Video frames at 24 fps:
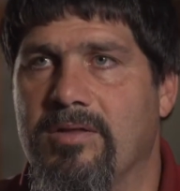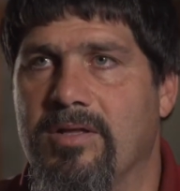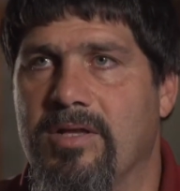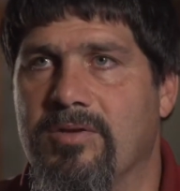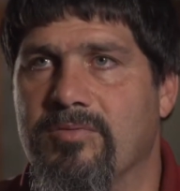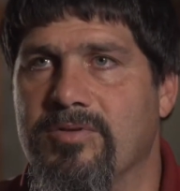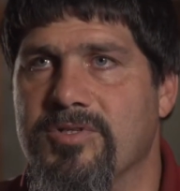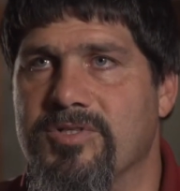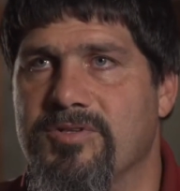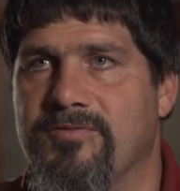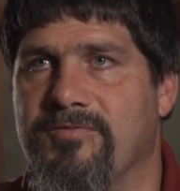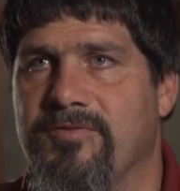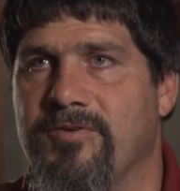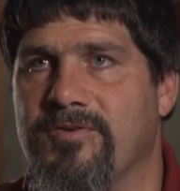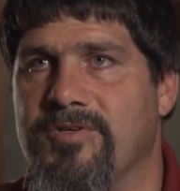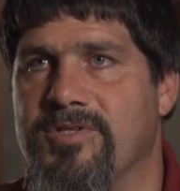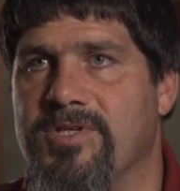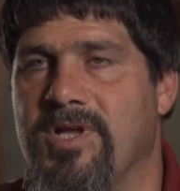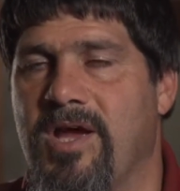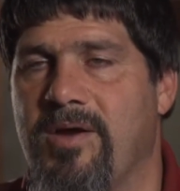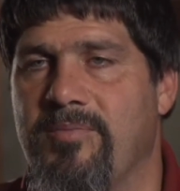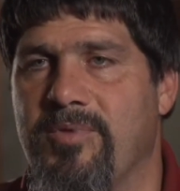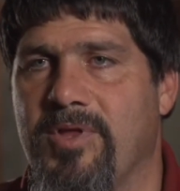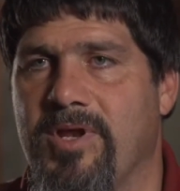it was the
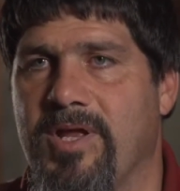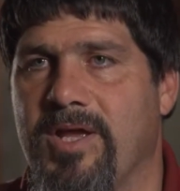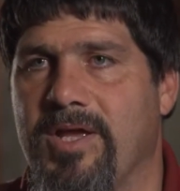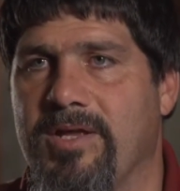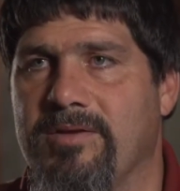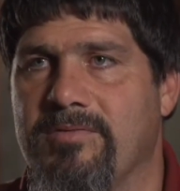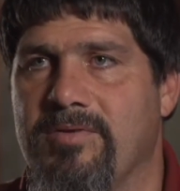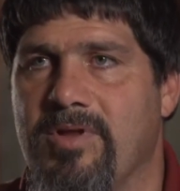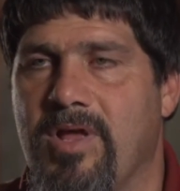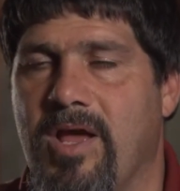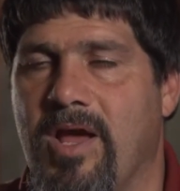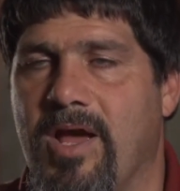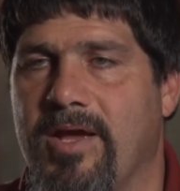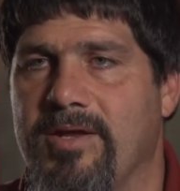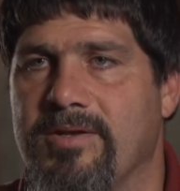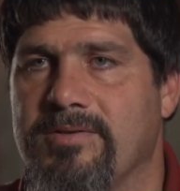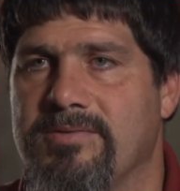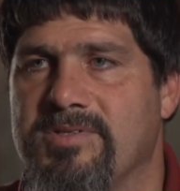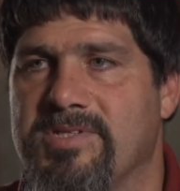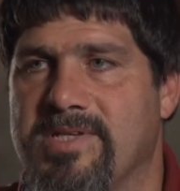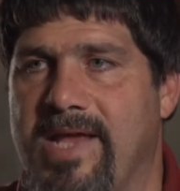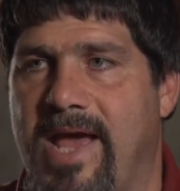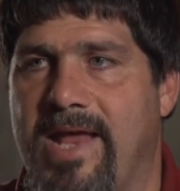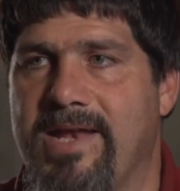first time that I
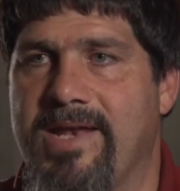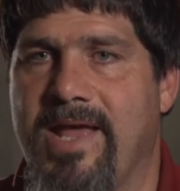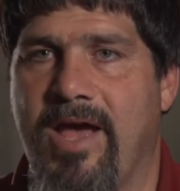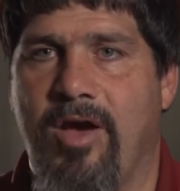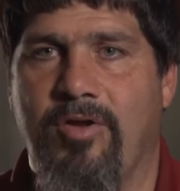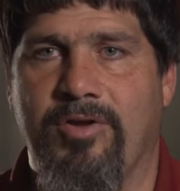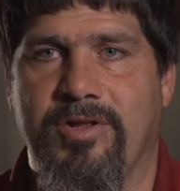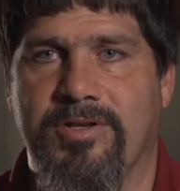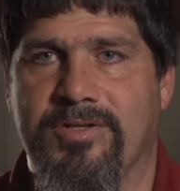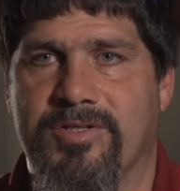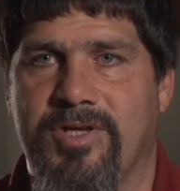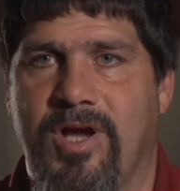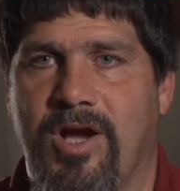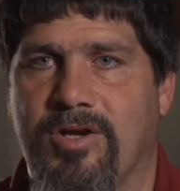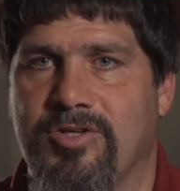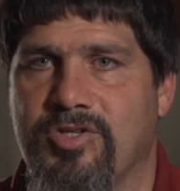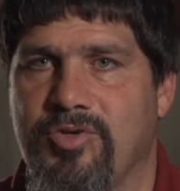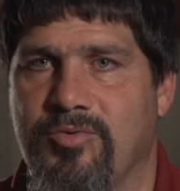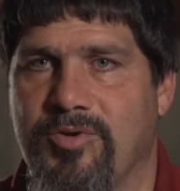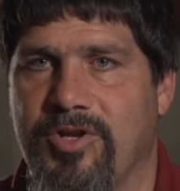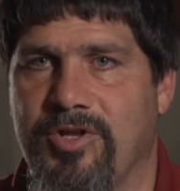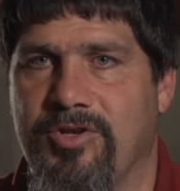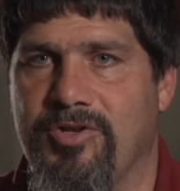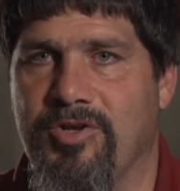sat down and talked
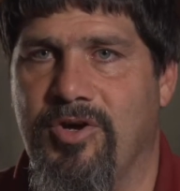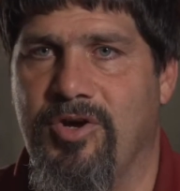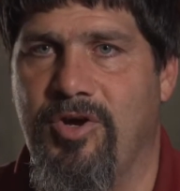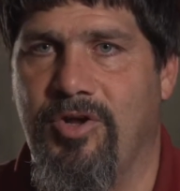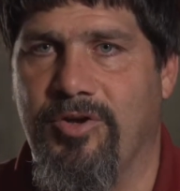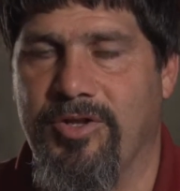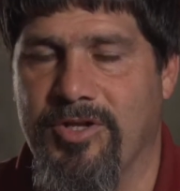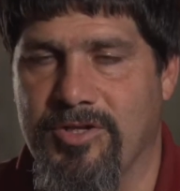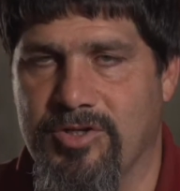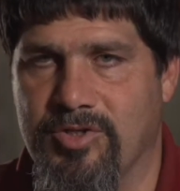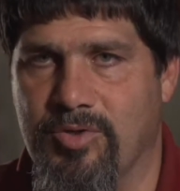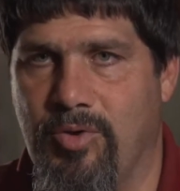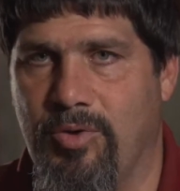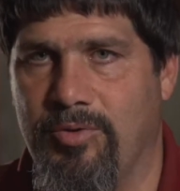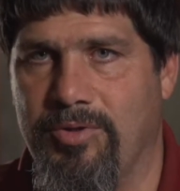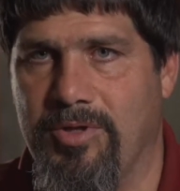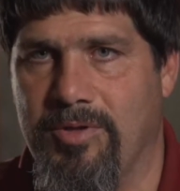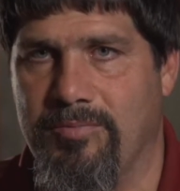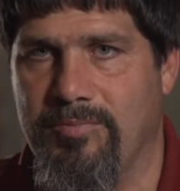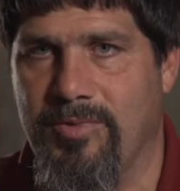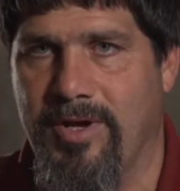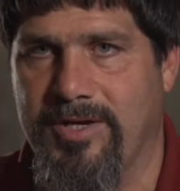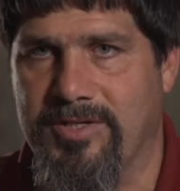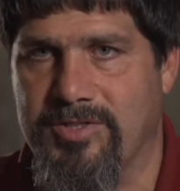to an adult and told
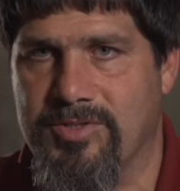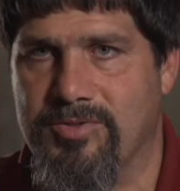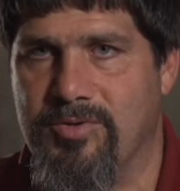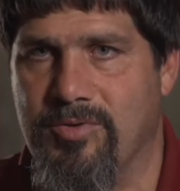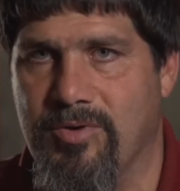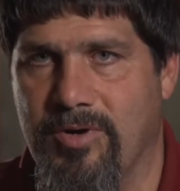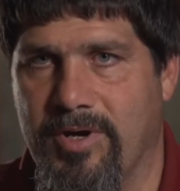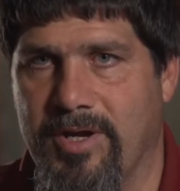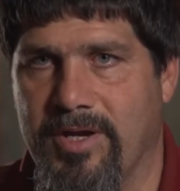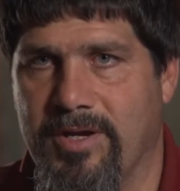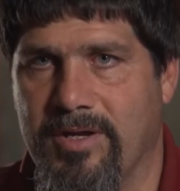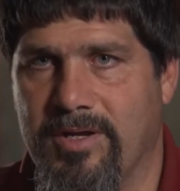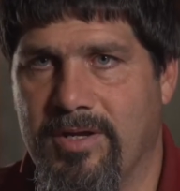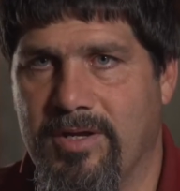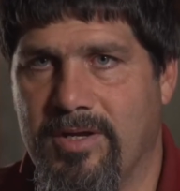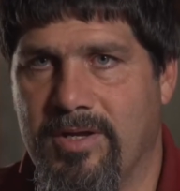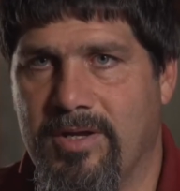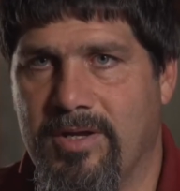them my story.